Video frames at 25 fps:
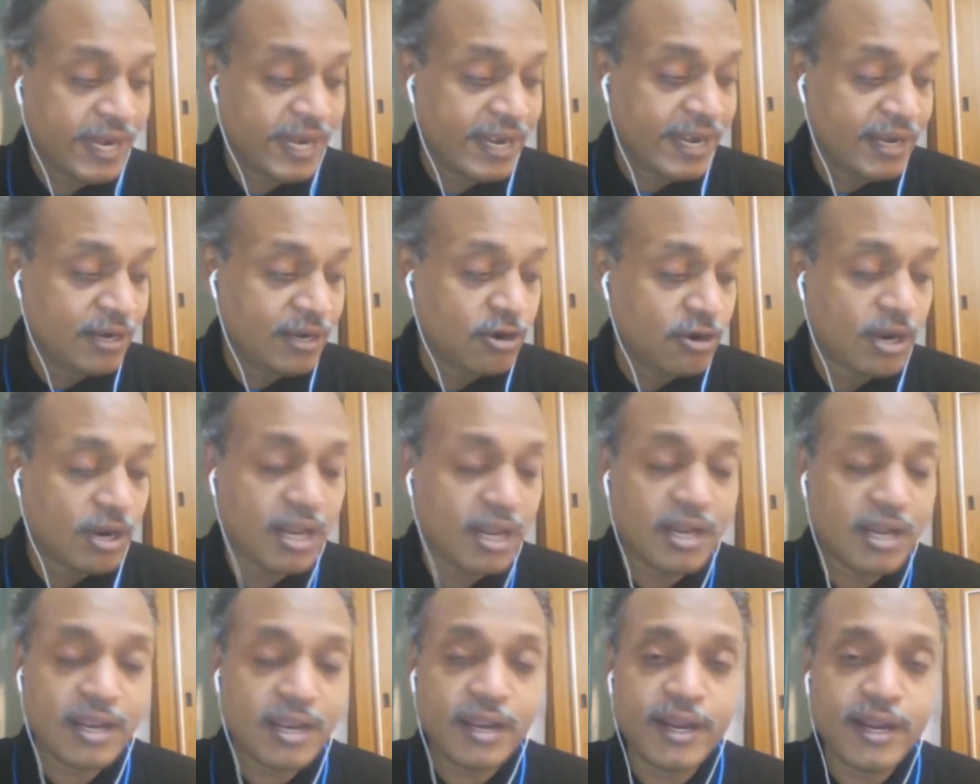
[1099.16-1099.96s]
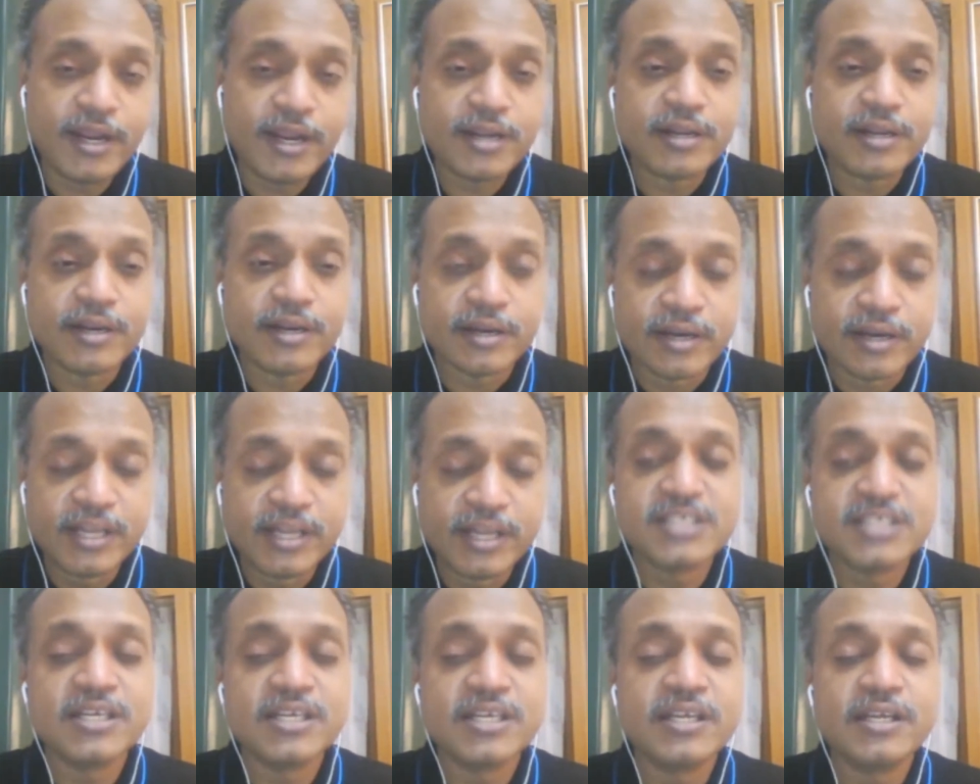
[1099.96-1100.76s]
you have to
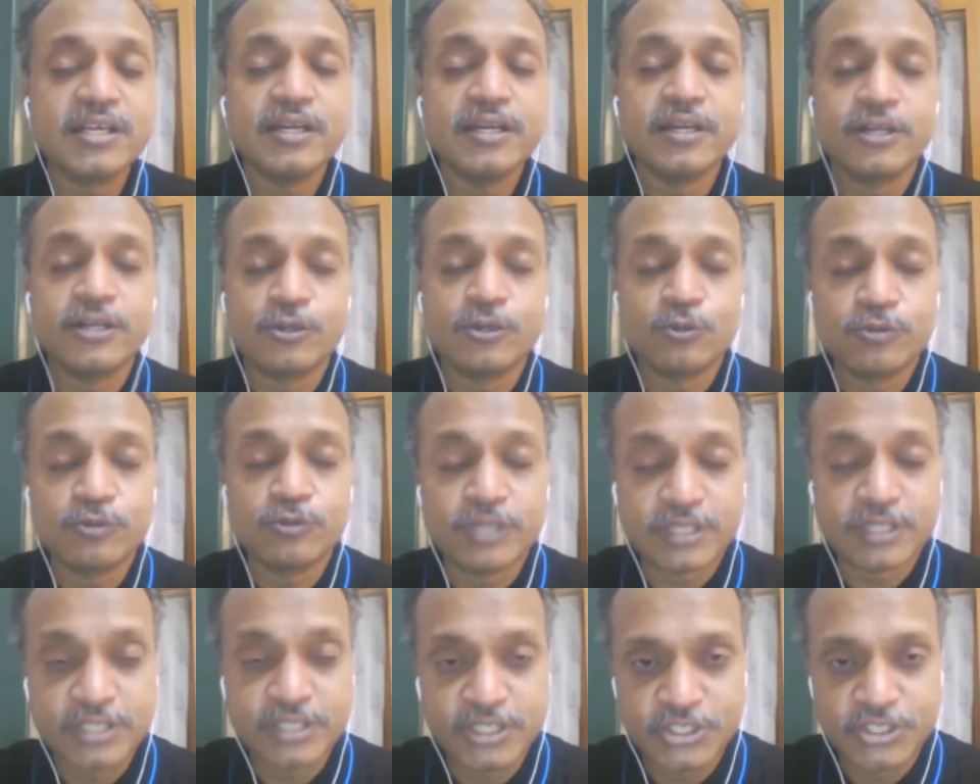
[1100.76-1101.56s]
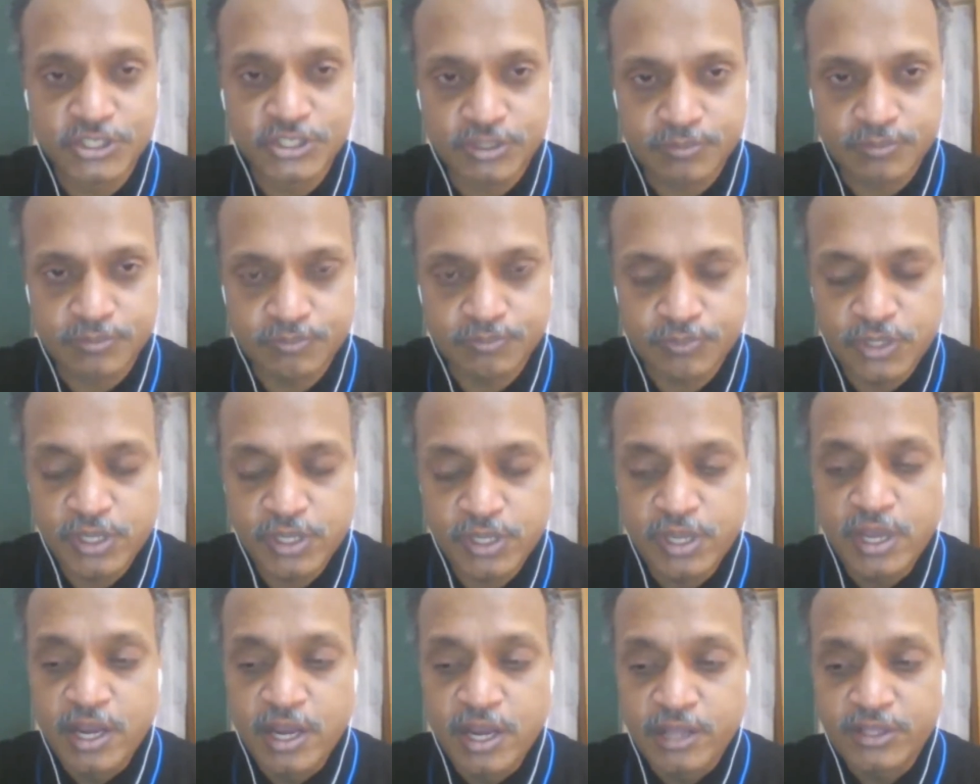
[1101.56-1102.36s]
inculcate reasoning into that
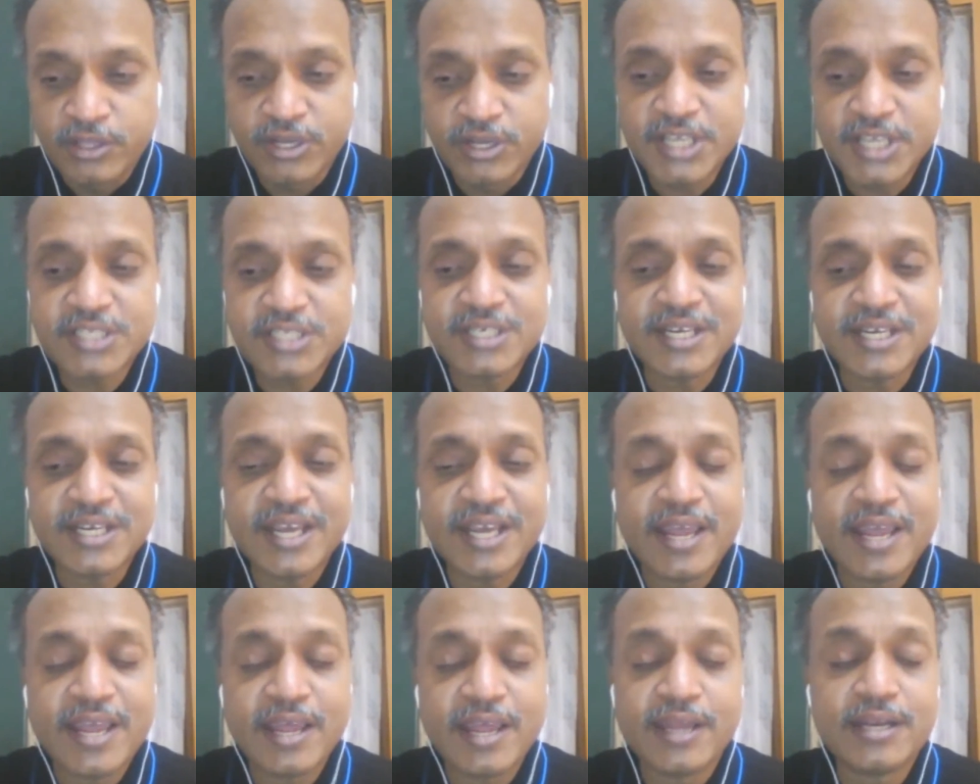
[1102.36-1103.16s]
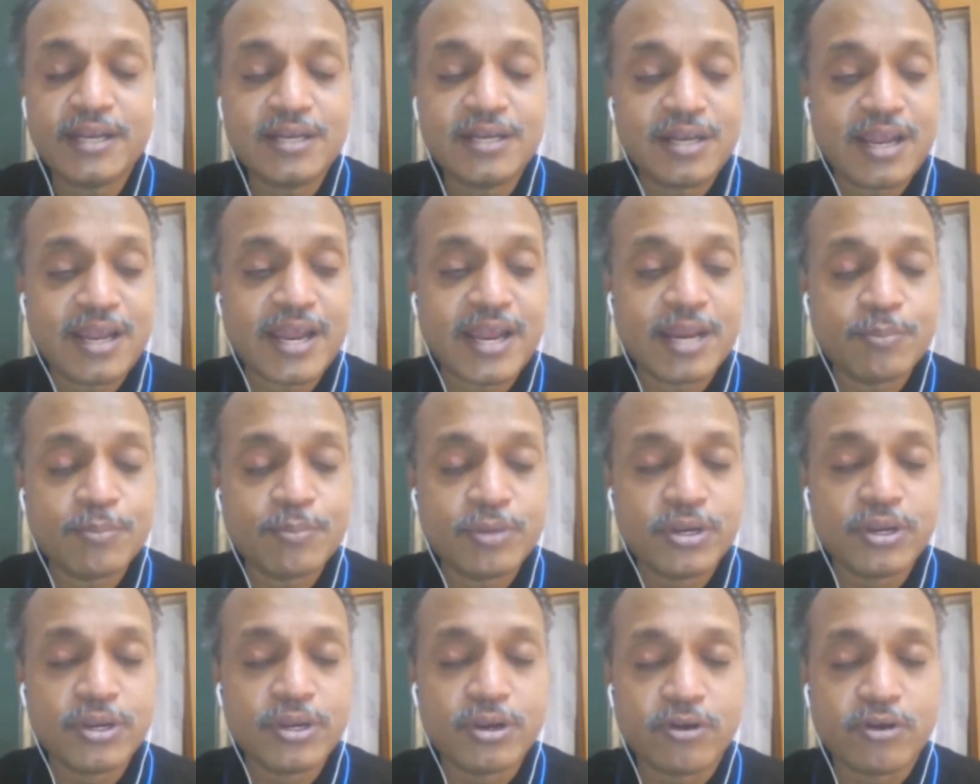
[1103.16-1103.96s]
system. The reasoning
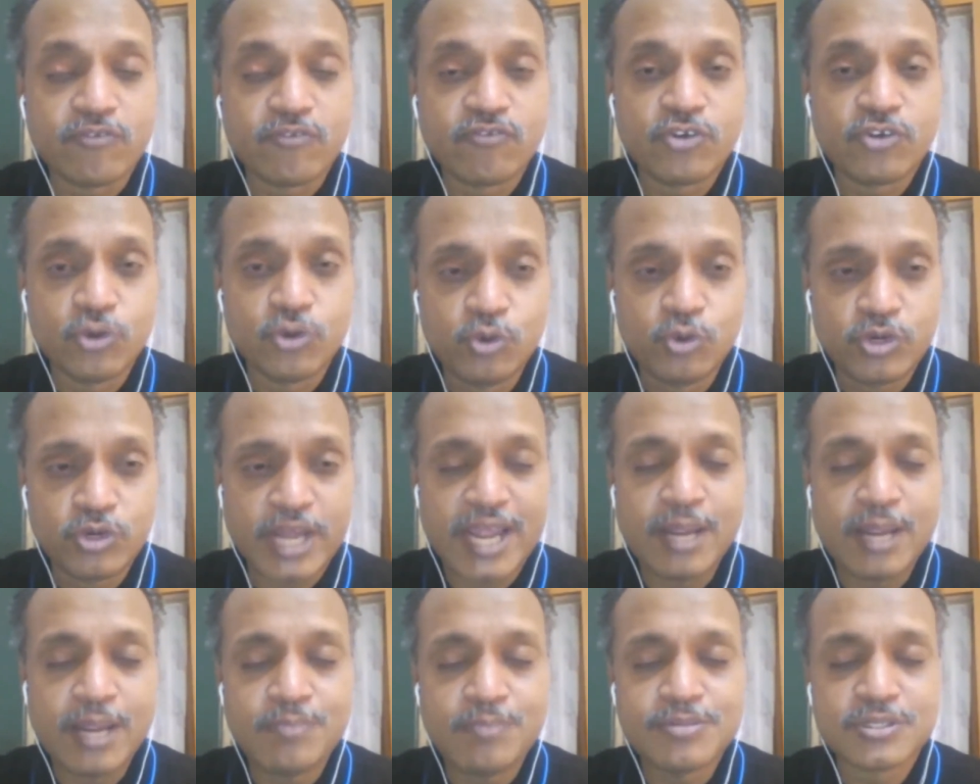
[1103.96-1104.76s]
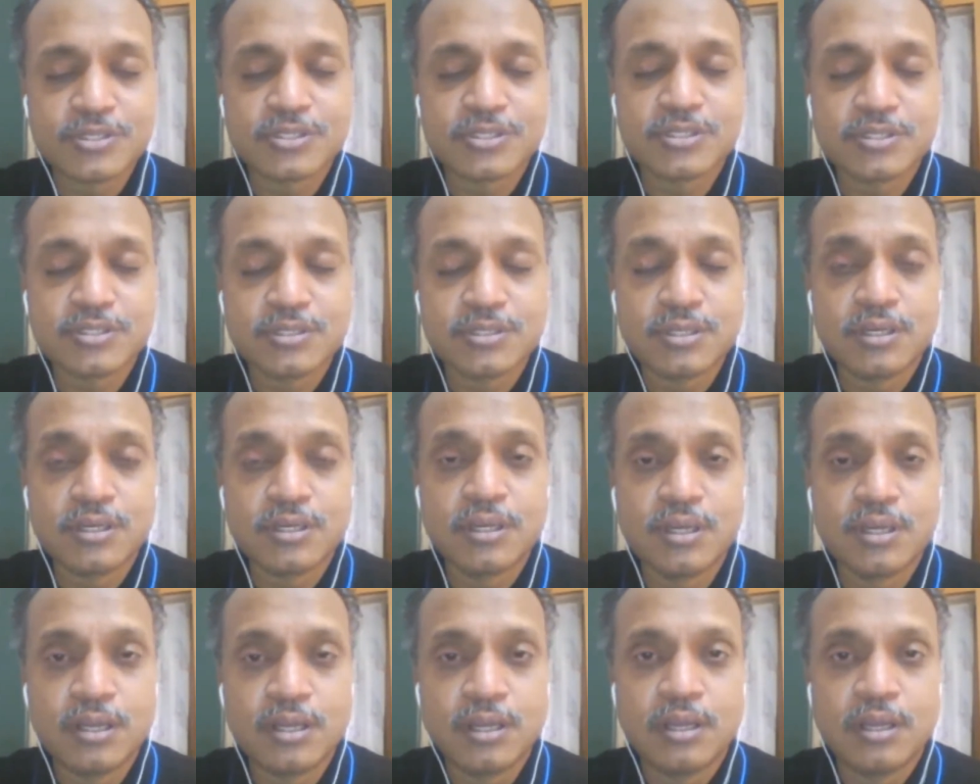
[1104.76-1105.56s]
again can be of two
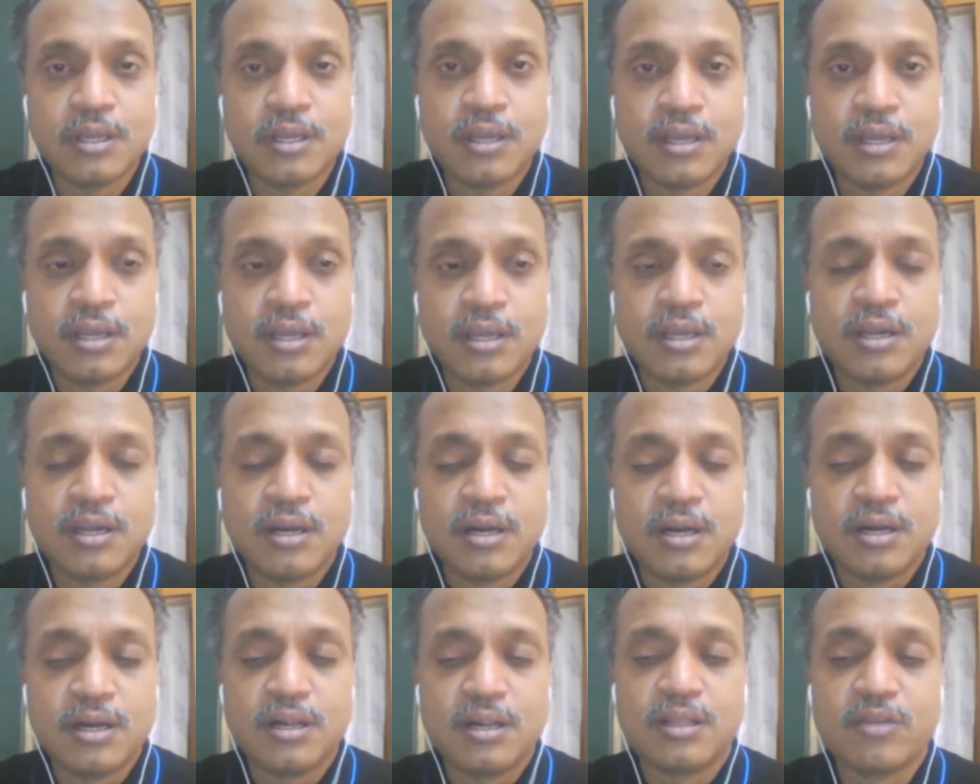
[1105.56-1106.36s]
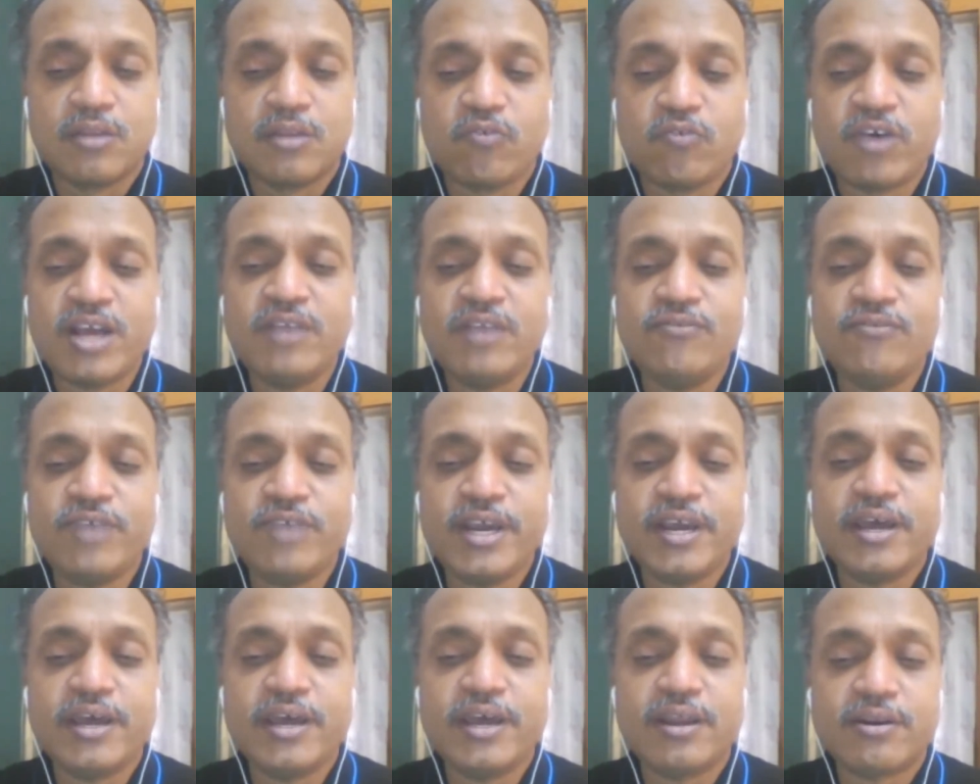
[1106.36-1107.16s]
types.
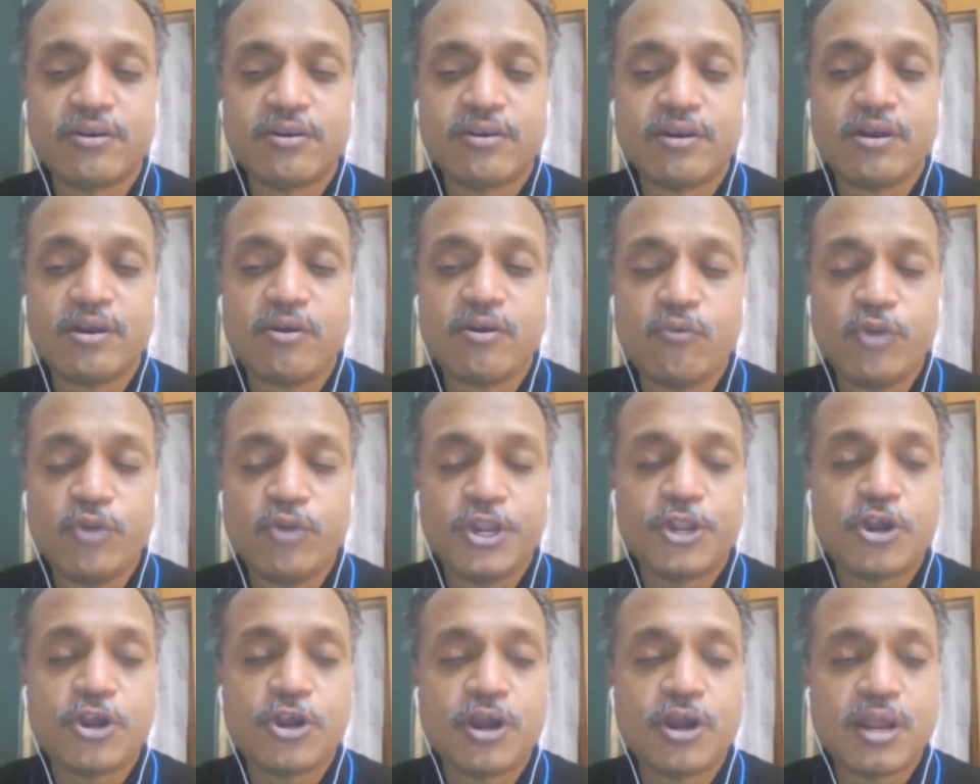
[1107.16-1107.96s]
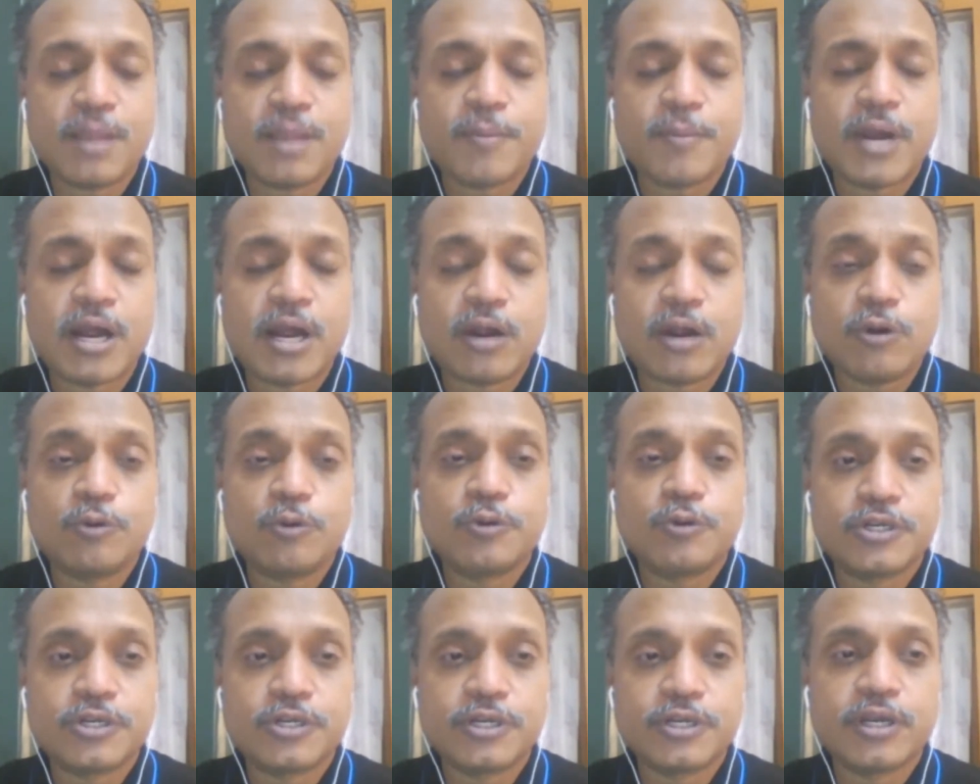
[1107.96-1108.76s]
The one where we
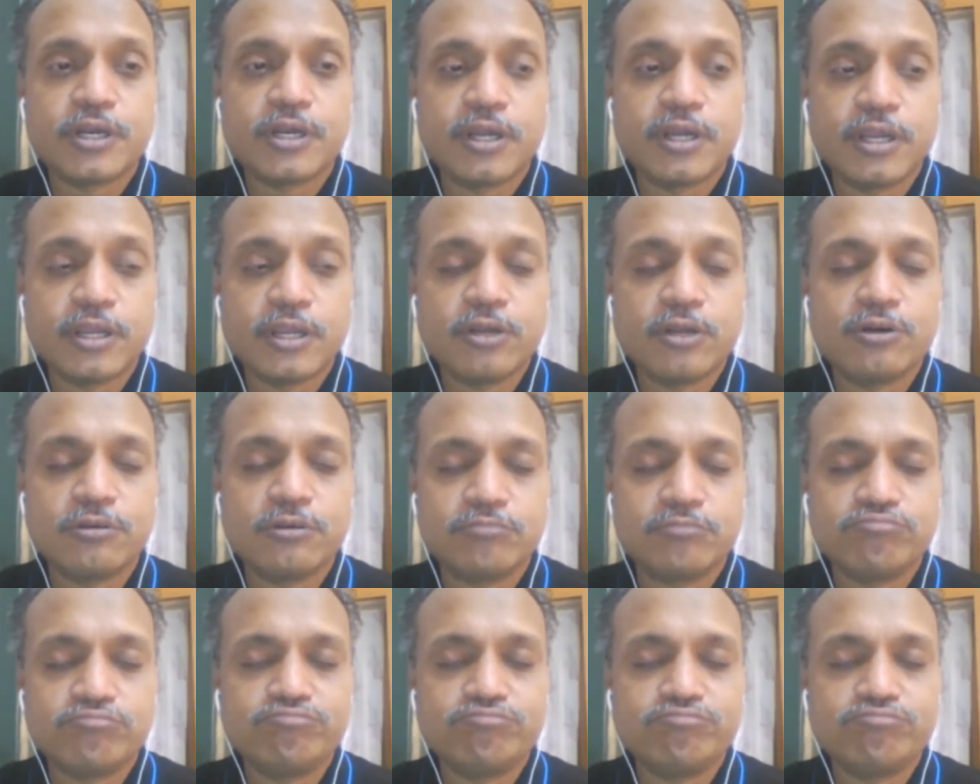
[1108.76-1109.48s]
talk about,